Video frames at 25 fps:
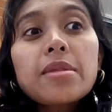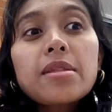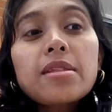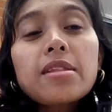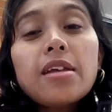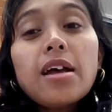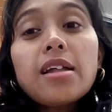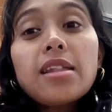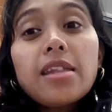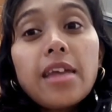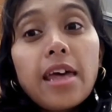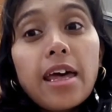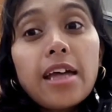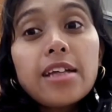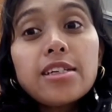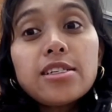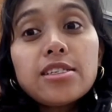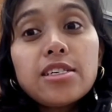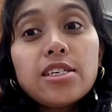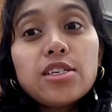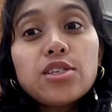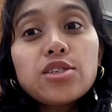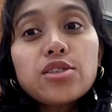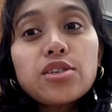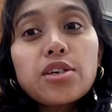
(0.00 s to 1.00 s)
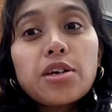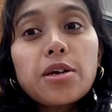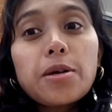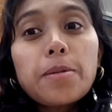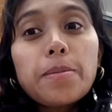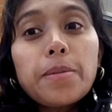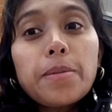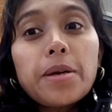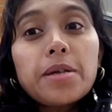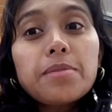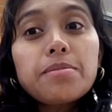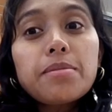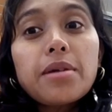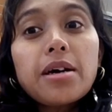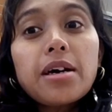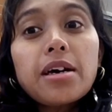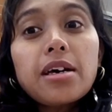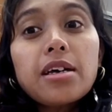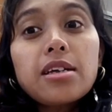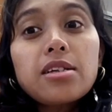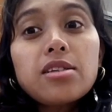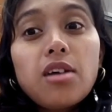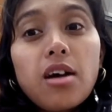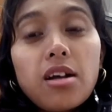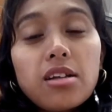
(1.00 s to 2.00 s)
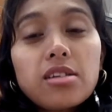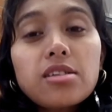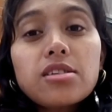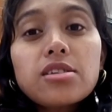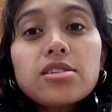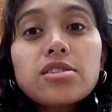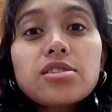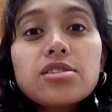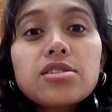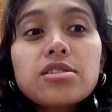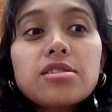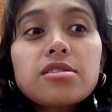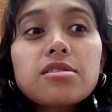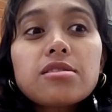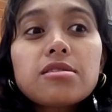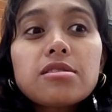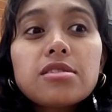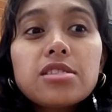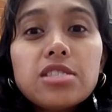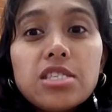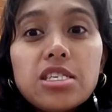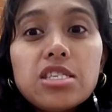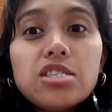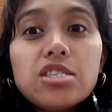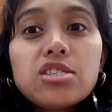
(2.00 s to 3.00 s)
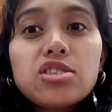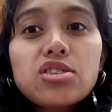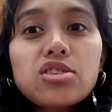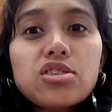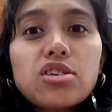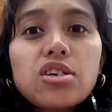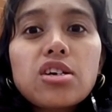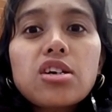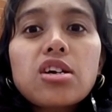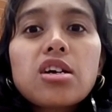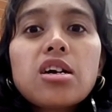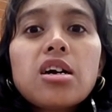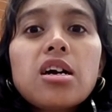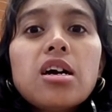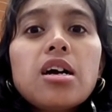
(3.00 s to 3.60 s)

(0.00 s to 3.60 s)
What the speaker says: not the head teacher but my daughter's teacher,